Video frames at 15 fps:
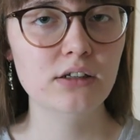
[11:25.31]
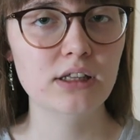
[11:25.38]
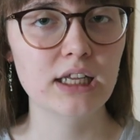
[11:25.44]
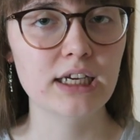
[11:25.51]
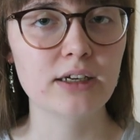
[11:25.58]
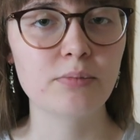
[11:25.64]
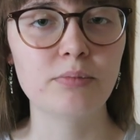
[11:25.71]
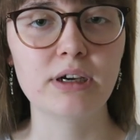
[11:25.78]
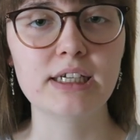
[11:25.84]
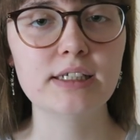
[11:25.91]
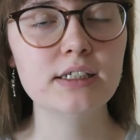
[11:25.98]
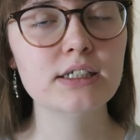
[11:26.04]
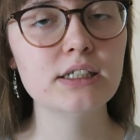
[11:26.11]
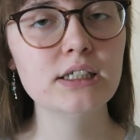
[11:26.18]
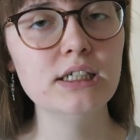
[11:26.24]
like
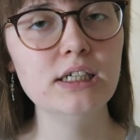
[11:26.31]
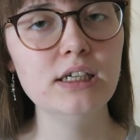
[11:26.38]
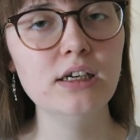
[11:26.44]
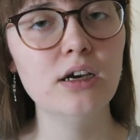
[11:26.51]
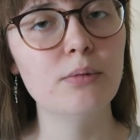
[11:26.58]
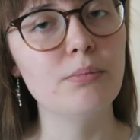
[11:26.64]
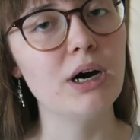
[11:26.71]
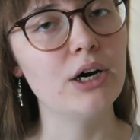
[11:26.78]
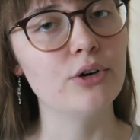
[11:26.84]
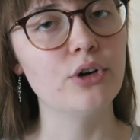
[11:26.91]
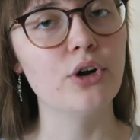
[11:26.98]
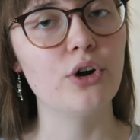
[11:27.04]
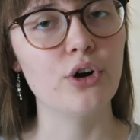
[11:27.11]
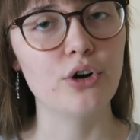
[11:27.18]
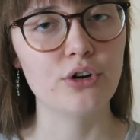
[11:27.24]
basically about
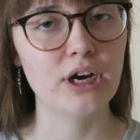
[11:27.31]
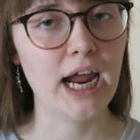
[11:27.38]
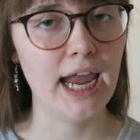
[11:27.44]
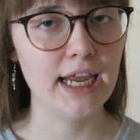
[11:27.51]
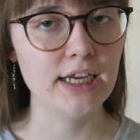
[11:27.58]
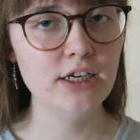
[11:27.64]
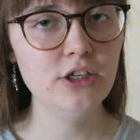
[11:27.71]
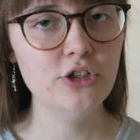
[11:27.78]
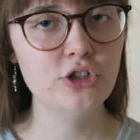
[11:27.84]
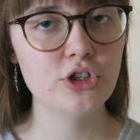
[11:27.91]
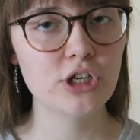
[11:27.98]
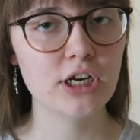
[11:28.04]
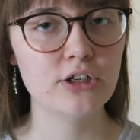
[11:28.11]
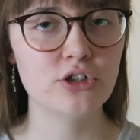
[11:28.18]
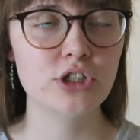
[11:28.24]
her
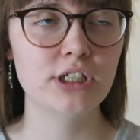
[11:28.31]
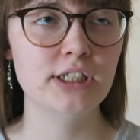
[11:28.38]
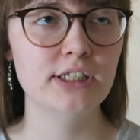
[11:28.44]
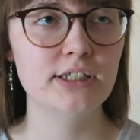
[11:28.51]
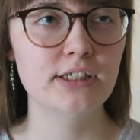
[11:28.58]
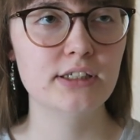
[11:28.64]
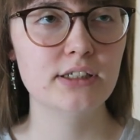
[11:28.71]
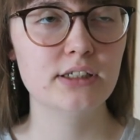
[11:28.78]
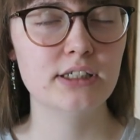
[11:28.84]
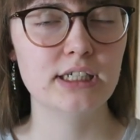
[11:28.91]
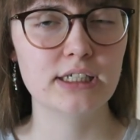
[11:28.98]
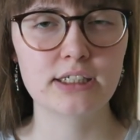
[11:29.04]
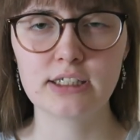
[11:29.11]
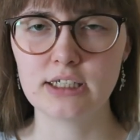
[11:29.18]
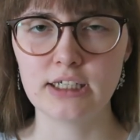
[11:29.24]
age, and she's
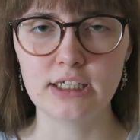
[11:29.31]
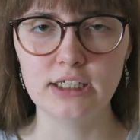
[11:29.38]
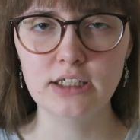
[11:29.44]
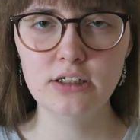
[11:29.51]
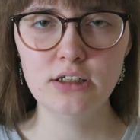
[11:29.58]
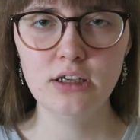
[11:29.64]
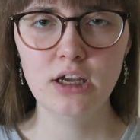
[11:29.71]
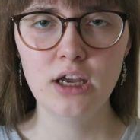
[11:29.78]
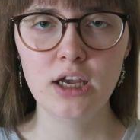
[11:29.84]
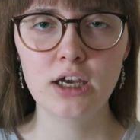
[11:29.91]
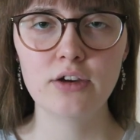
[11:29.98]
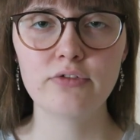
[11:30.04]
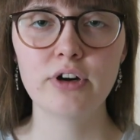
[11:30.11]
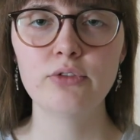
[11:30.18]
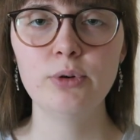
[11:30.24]
16
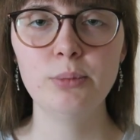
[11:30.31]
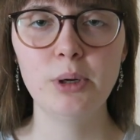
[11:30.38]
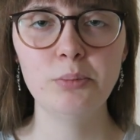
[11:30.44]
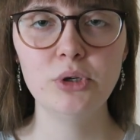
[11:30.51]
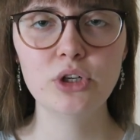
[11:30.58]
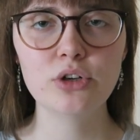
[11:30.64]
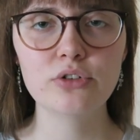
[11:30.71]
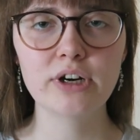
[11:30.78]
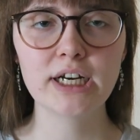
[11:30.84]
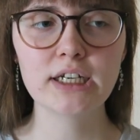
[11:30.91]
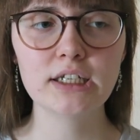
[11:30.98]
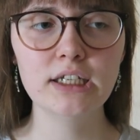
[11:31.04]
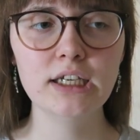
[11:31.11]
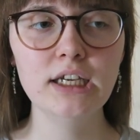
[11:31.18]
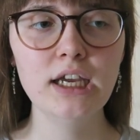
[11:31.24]
if I remember
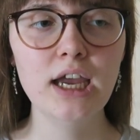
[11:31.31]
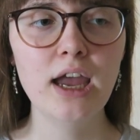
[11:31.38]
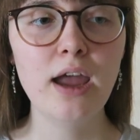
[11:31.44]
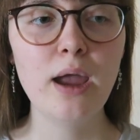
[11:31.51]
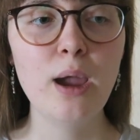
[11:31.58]
correctly.